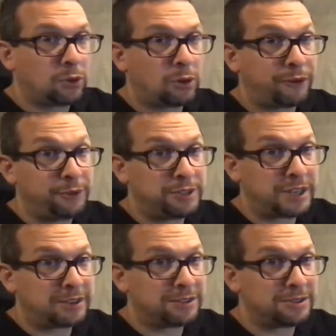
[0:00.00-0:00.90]
Or a few
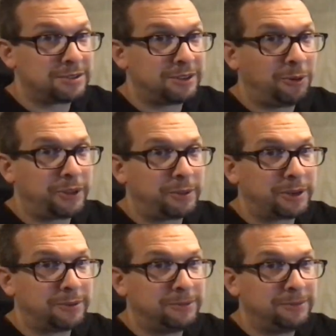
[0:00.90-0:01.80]
seconds. Oh, there we
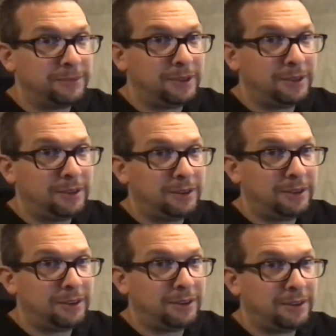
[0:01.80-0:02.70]
go.
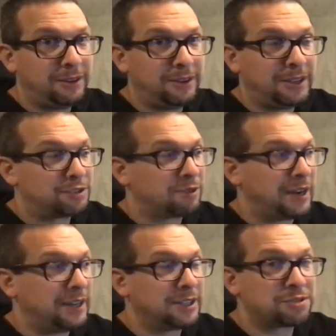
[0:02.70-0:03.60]
It's
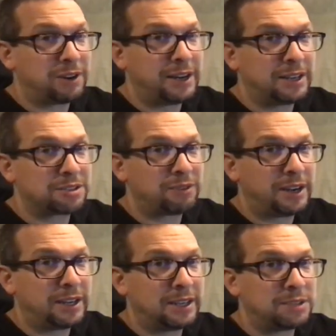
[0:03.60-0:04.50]
writing, it's writing, it's
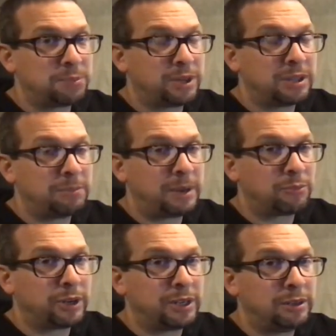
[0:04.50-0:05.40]
writing. It's putting the
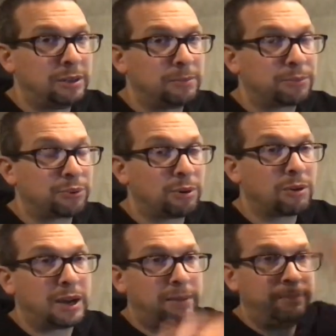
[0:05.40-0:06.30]
memory
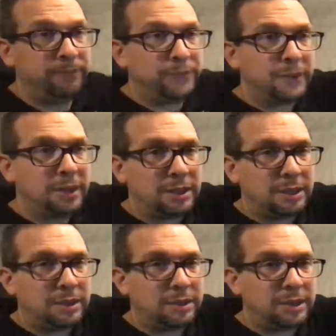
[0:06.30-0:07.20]
program
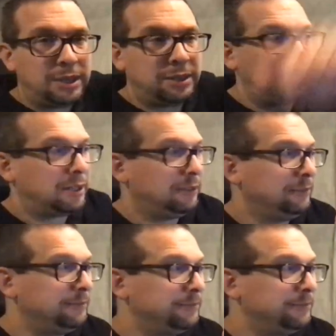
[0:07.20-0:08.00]
in there.